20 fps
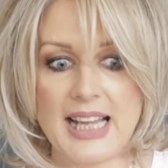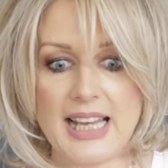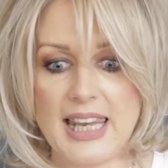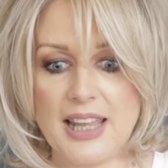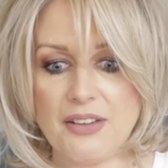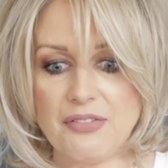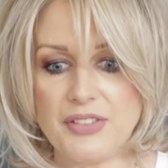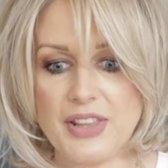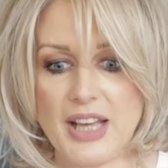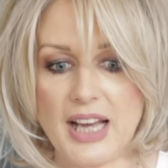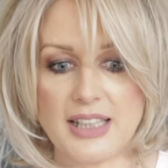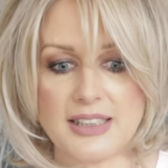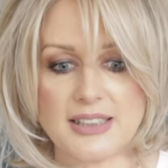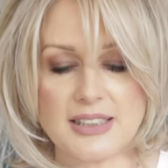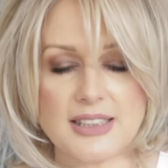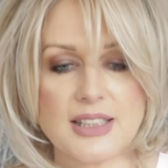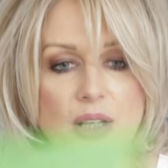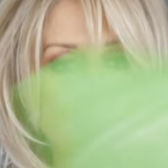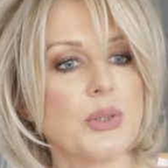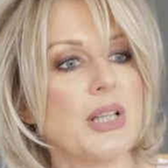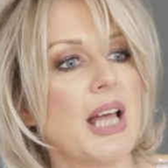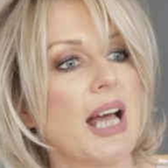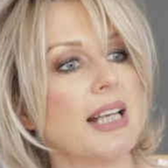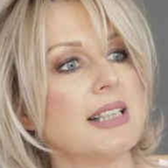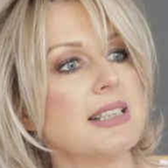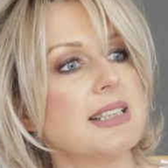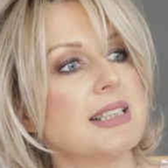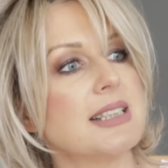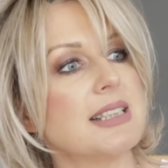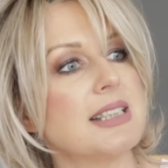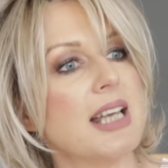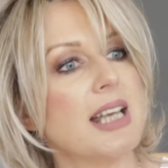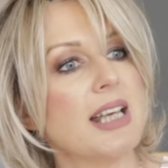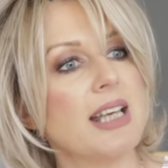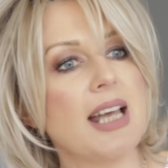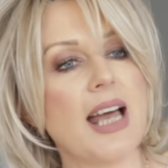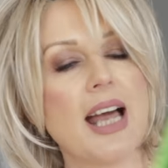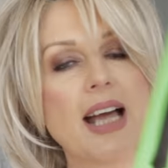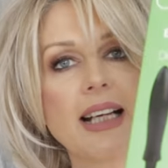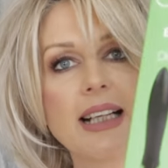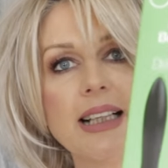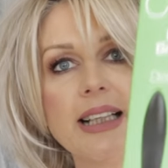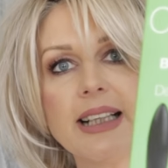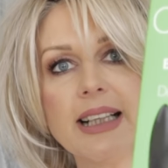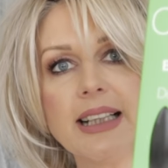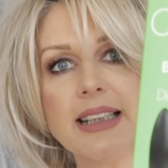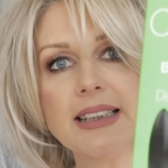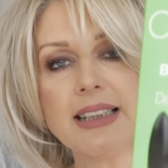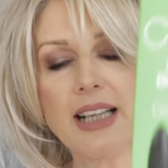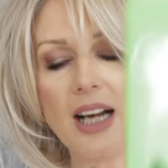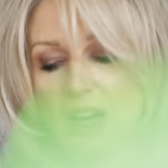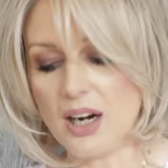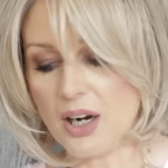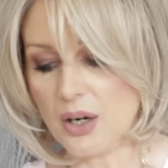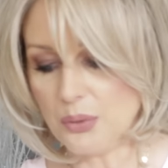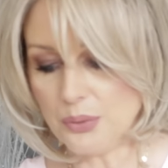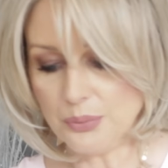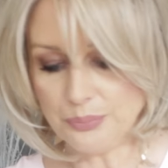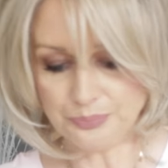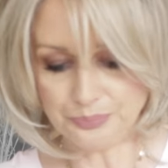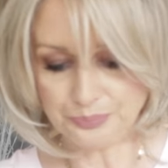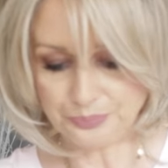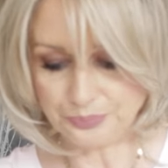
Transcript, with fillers: Love that. So that's Click and Curl.